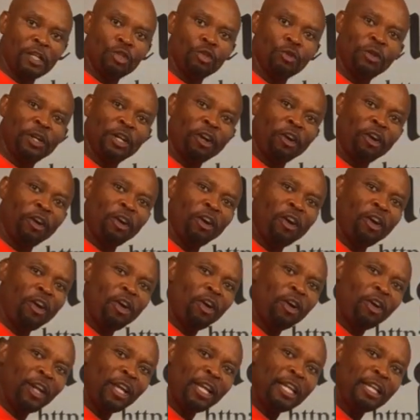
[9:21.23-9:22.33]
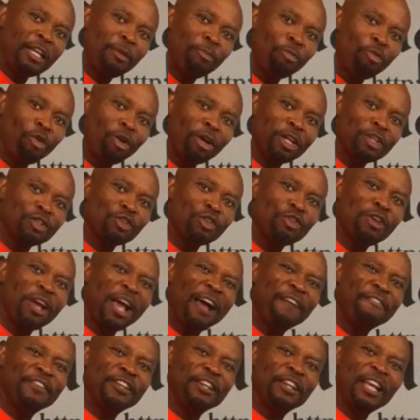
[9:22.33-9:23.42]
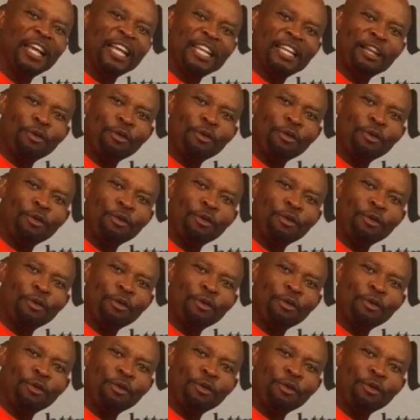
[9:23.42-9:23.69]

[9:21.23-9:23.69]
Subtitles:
do it early in the morning so you have